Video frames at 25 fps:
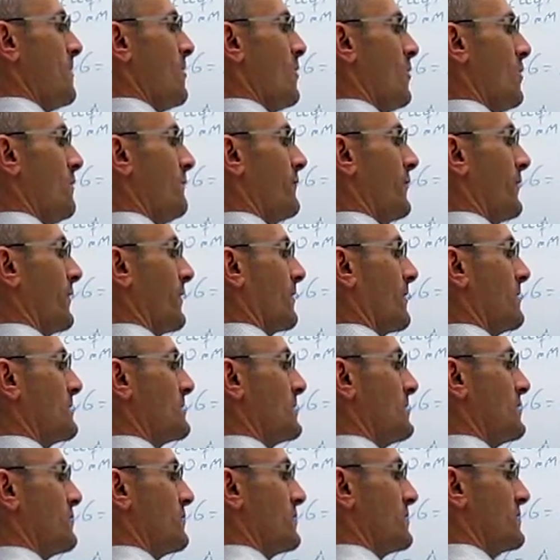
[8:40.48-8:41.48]
over the
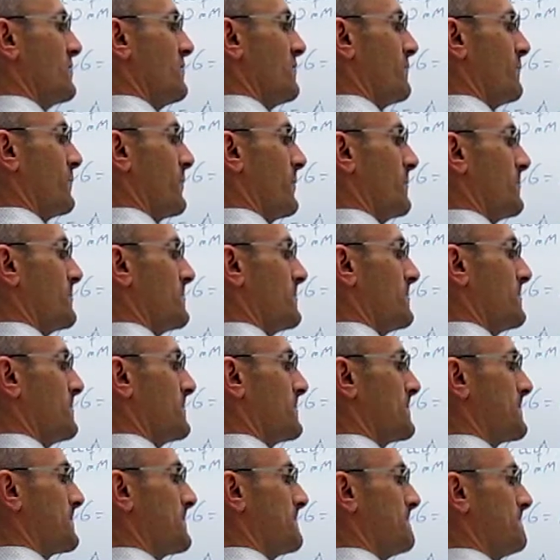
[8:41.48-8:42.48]
concentration of
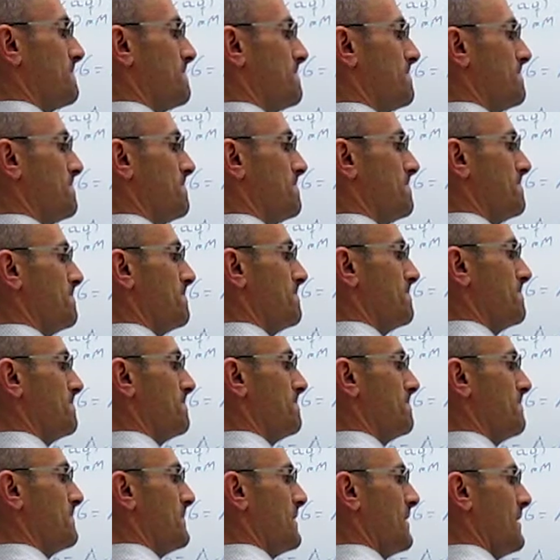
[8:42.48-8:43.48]
protons
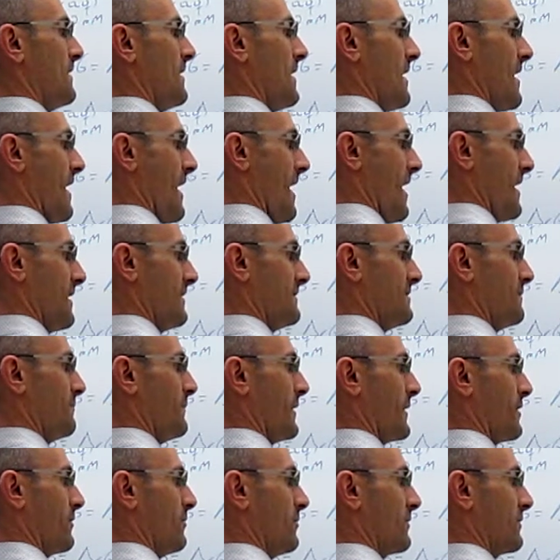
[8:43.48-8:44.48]
at the
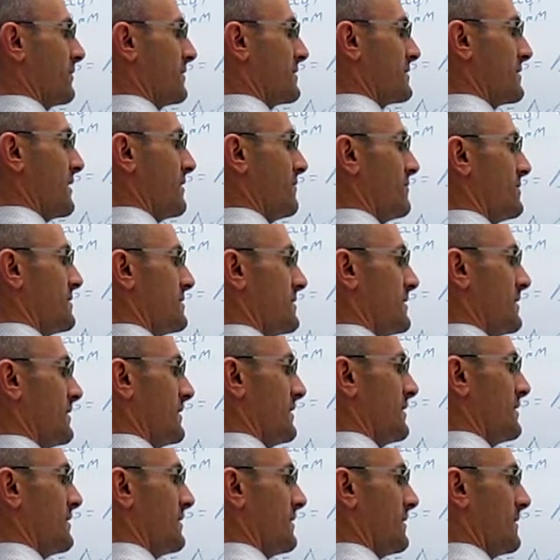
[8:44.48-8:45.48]
biological standard
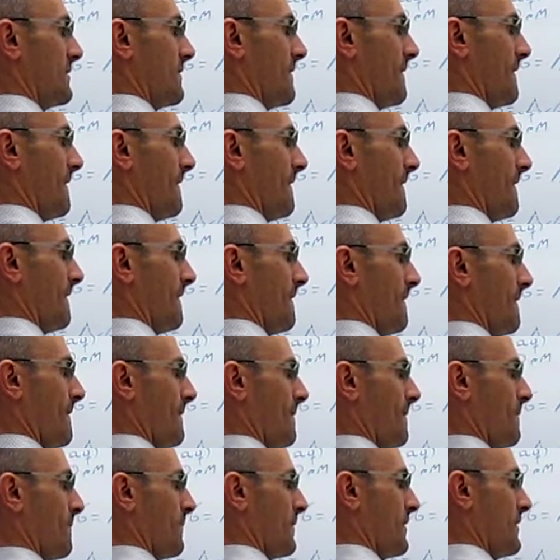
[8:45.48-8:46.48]
state
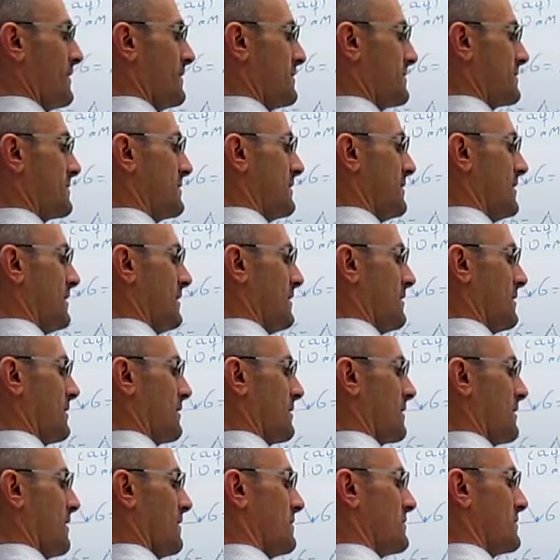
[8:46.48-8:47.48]
plus
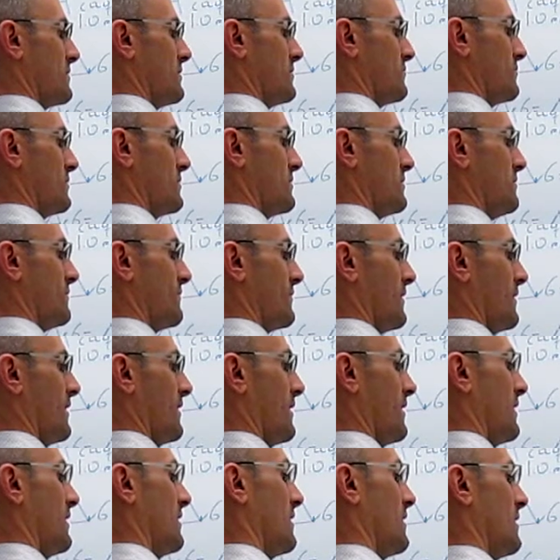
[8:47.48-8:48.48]
concentration of
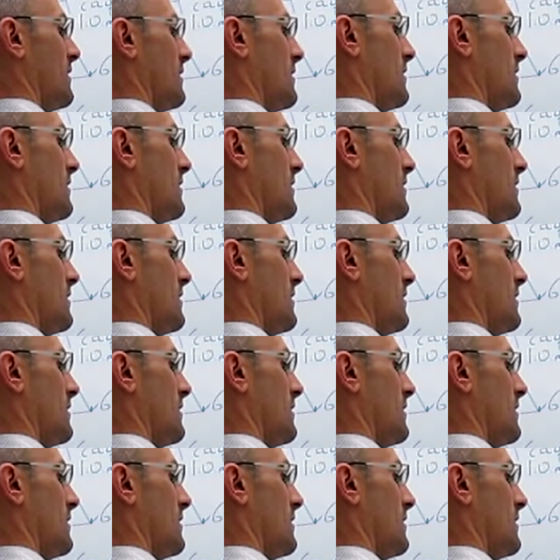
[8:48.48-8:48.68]
A